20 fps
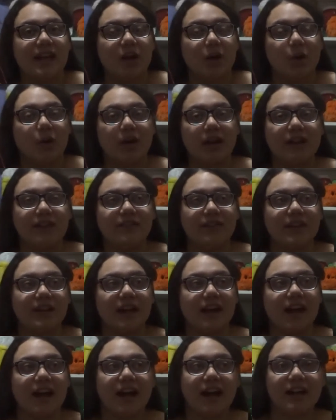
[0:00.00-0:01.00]
or even
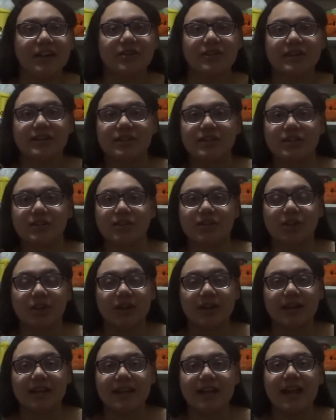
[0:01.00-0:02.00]

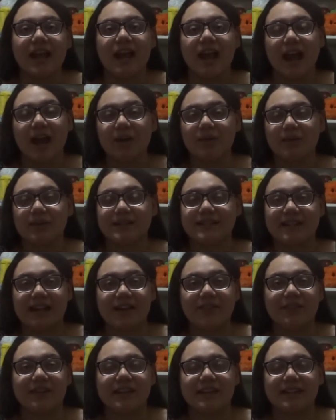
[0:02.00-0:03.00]
130, I would
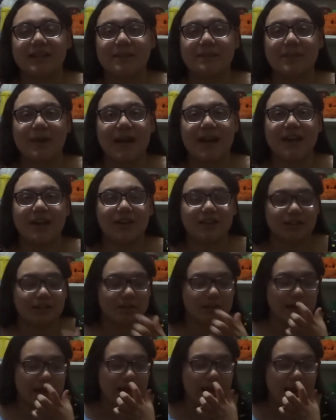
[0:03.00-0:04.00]
definitely buy all
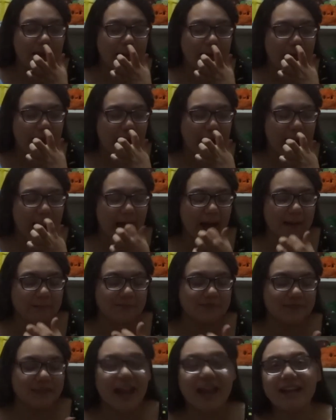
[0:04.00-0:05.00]
three.
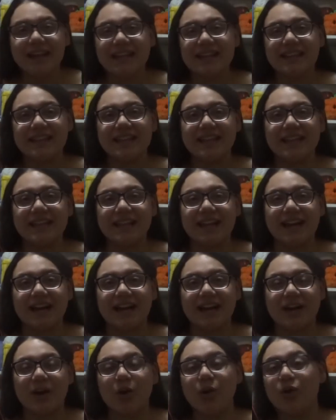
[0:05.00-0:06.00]
Anything
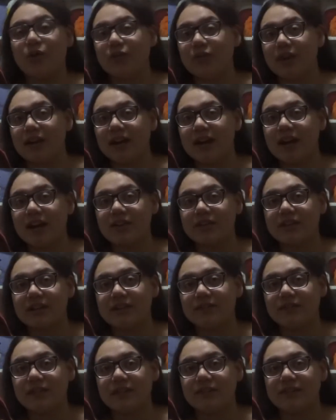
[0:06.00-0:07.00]
over
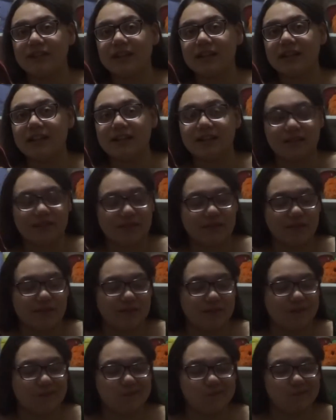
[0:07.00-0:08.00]
150
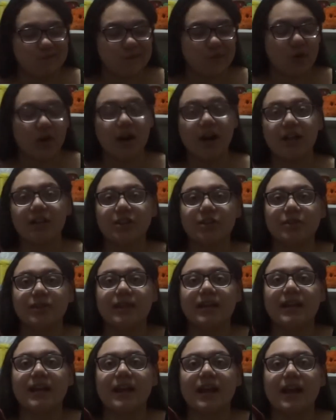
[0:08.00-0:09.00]
for all
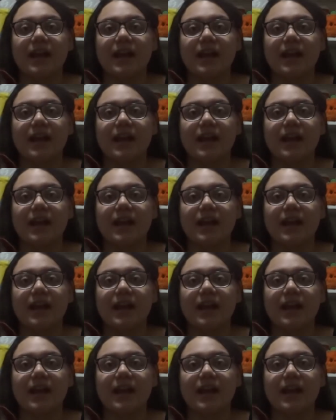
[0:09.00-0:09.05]
three,